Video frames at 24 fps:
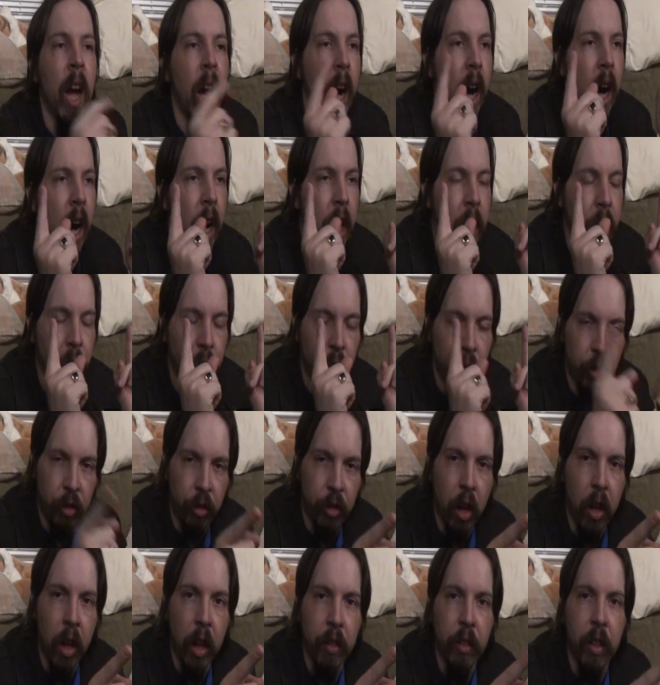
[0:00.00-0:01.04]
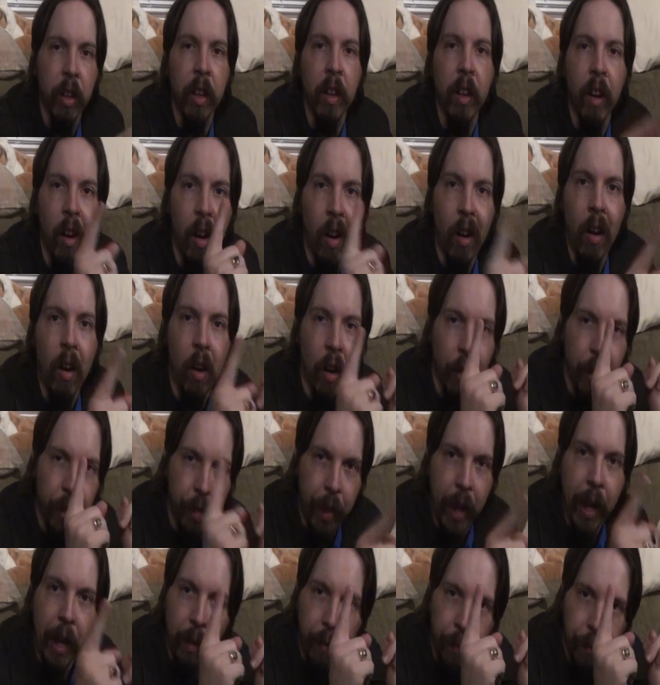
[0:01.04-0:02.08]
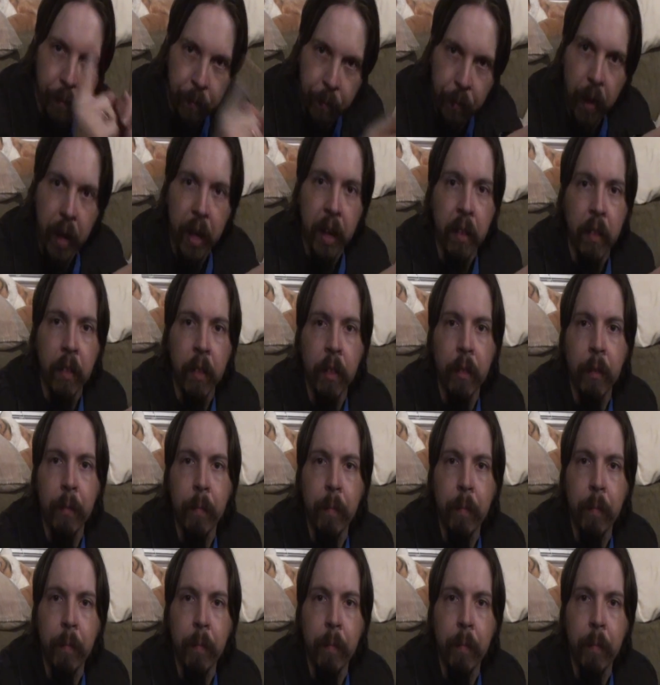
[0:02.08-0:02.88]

I started on that fight.